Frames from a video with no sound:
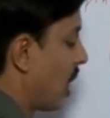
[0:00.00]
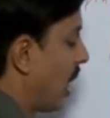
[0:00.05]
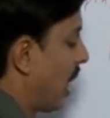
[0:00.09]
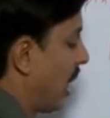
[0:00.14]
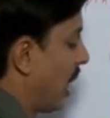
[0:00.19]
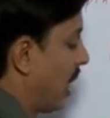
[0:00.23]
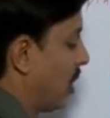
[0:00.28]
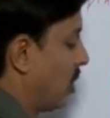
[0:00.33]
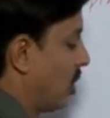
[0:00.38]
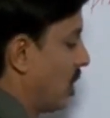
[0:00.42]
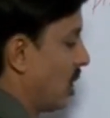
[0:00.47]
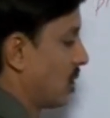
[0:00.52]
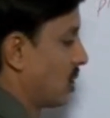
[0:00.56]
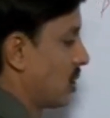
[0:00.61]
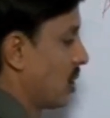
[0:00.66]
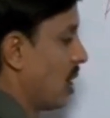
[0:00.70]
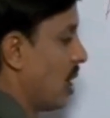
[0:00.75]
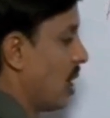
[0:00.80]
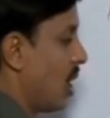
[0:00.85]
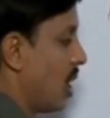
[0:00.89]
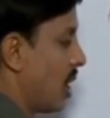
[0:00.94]
and this.
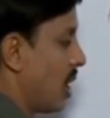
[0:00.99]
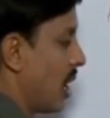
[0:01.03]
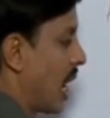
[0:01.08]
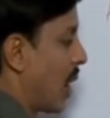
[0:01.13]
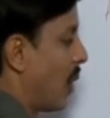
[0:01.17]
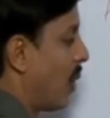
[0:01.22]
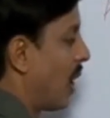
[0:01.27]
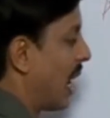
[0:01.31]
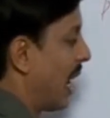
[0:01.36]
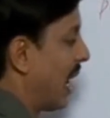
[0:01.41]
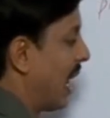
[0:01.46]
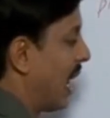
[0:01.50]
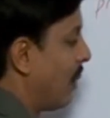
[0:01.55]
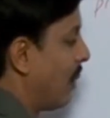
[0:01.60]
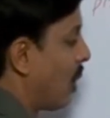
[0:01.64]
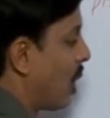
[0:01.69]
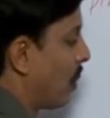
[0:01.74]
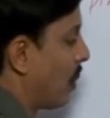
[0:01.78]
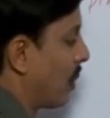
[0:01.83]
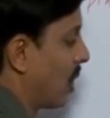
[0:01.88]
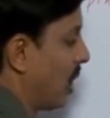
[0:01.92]
Now I
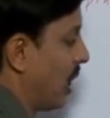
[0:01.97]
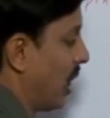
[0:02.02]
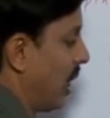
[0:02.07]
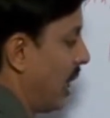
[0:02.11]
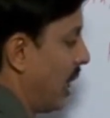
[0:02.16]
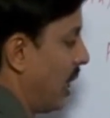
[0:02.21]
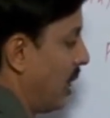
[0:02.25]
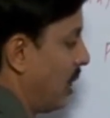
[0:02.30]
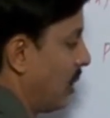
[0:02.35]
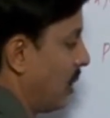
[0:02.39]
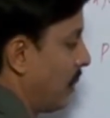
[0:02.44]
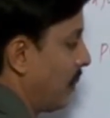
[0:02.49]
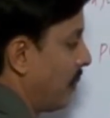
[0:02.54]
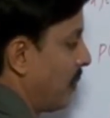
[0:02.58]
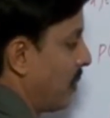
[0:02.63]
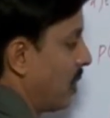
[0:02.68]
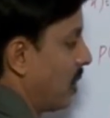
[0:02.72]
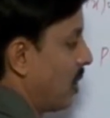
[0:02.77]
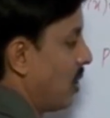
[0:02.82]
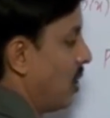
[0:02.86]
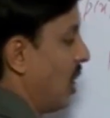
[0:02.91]
have obtained
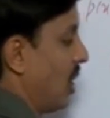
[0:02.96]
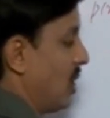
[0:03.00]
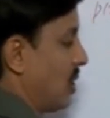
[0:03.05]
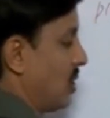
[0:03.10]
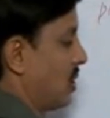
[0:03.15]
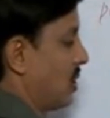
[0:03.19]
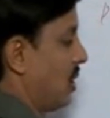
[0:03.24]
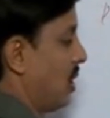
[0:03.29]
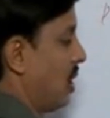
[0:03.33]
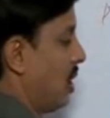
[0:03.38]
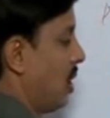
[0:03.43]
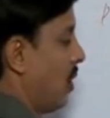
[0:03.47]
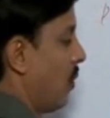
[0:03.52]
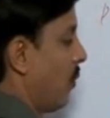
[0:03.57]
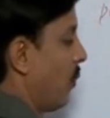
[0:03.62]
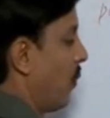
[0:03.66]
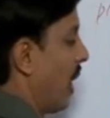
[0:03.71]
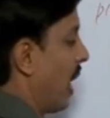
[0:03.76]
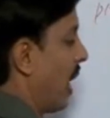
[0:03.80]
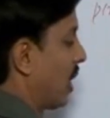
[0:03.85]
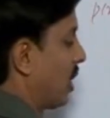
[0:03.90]
this.
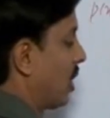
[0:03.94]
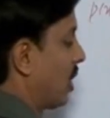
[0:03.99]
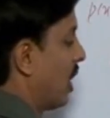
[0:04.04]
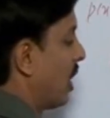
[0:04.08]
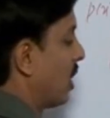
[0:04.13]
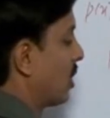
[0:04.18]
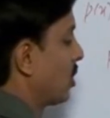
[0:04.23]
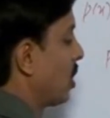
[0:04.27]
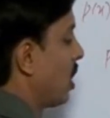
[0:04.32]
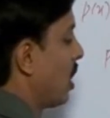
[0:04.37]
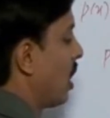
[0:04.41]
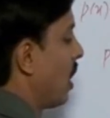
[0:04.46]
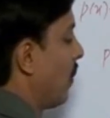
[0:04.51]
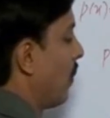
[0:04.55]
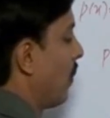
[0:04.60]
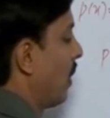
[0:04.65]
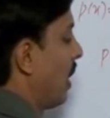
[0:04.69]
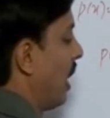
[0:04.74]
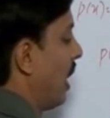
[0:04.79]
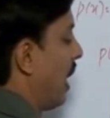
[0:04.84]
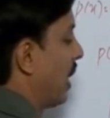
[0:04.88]
Factors
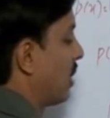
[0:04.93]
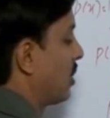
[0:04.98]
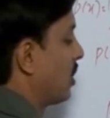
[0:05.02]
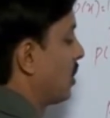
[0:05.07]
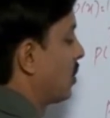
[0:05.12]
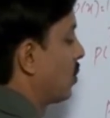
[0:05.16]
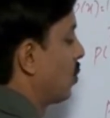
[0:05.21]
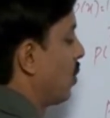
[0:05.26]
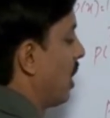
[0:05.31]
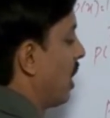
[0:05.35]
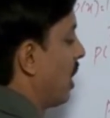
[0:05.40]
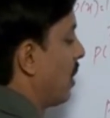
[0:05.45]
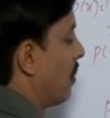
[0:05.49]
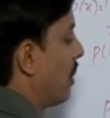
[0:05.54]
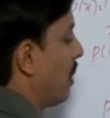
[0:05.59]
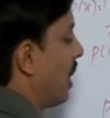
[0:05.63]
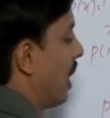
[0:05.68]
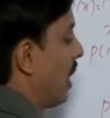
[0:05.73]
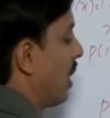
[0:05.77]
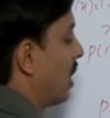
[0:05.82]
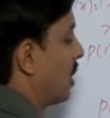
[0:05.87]
of x square
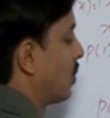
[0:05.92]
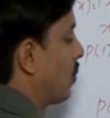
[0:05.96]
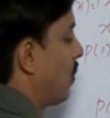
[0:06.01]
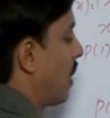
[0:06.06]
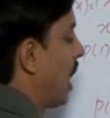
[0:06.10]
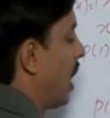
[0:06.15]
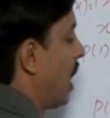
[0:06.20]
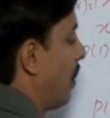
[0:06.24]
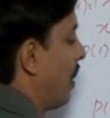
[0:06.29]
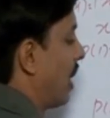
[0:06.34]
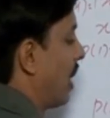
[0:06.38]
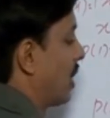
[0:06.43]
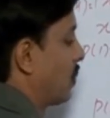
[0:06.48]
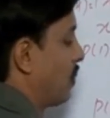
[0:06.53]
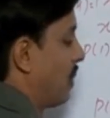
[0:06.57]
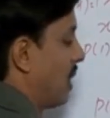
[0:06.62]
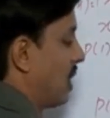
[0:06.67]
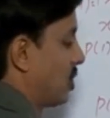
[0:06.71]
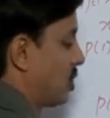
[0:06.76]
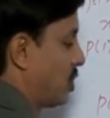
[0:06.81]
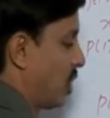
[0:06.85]
minus 5x
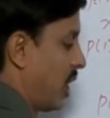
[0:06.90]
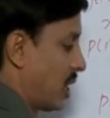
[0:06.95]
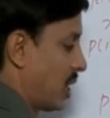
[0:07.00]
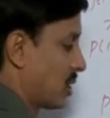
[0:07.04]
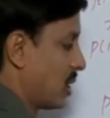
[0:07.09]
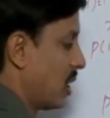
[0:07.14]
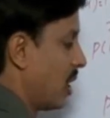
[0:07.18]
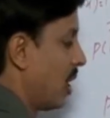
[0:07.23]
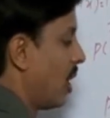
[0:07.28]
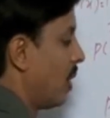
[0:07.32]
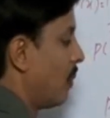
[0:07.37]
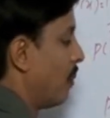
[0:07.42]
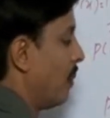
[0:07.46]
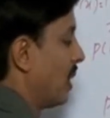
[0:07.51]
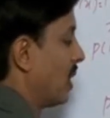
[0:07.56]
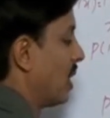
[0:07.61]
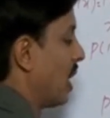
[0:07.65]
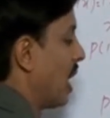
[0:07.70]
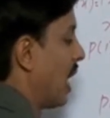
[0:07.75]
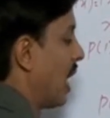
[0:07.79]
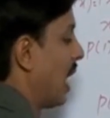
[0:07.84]
plus 6
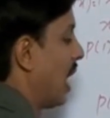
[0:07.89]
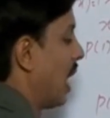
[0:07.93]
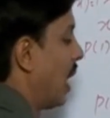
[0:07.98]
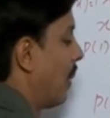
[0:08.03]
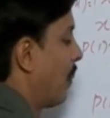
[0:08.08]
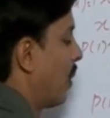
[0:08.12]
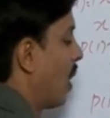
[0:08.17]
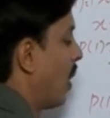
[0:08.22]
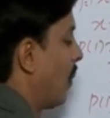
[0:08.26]
with the help